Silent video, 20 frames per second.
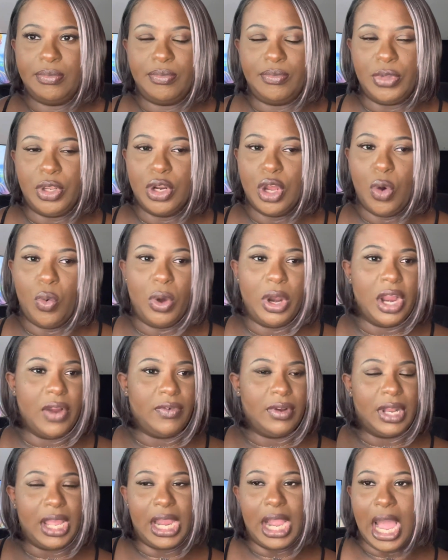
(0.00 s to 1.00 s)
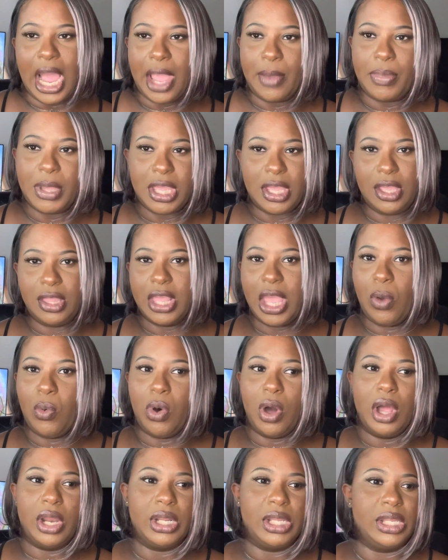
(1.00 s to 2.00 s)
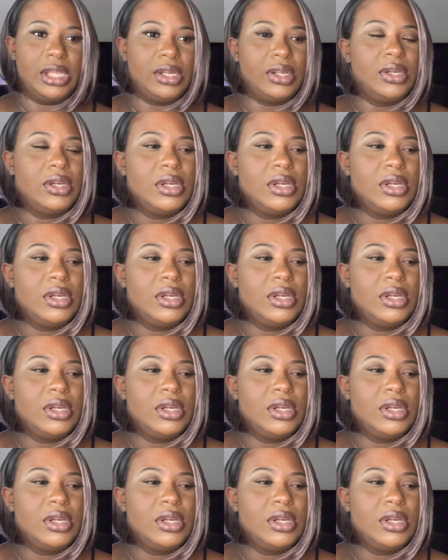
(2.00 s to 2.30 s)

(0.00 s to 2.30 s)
you know, whatever like IP they wanted.